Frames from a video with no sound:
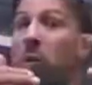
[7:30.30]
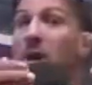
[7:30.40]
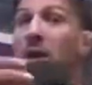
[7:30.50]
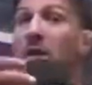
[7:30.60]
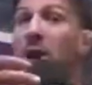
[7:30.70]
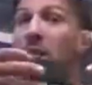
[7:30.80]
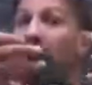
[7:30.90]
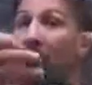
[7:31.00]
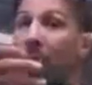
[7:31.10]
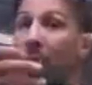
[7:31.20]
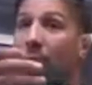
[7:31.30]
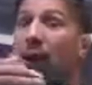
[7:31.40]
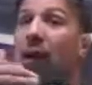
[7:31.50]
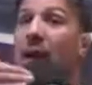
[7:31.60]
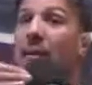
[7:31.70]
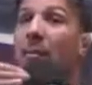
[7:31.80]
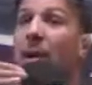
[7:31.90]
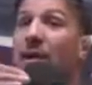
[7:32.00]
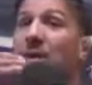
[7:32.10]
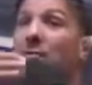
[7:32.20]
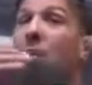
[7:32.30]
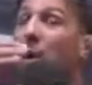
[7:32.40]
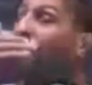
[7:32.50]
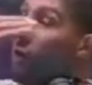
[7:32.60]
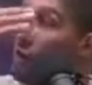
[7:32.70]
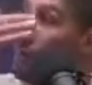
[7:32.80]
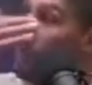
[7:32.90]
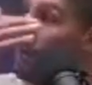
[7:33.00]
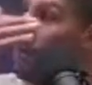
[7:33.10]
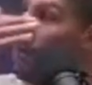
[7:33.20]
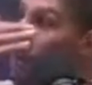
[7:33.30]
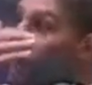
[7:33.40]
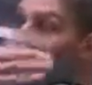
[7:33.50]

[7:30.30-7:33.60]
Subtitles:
is because on paper, it brings in more views.